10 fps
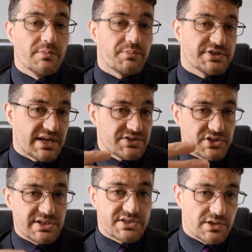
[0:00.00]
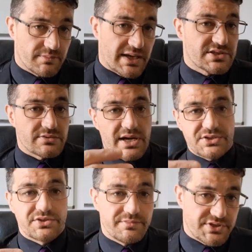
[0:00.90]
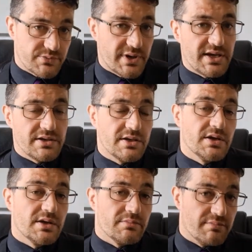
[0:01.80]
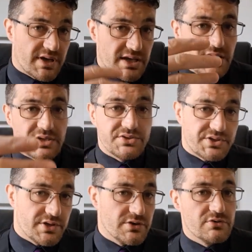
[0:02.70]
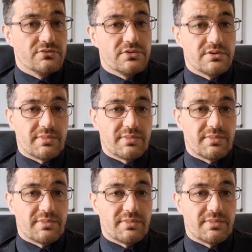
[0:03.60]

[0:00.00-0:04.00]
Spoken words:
potentially some interaction between me and you,